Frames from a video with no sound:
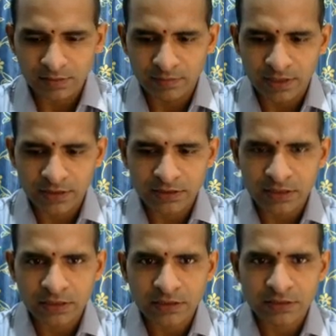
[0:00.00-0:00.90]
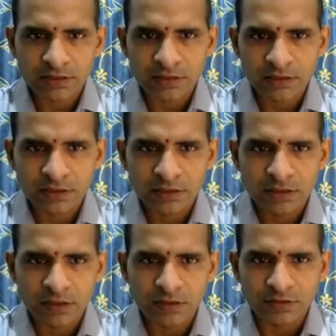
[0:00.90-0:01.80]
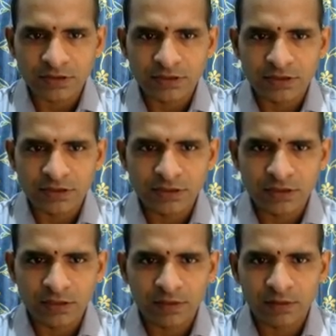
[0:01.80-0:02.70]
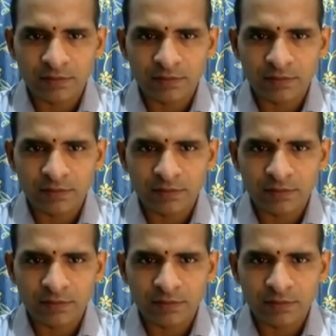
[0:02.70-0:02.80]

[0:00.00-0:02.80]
backslash, now cd java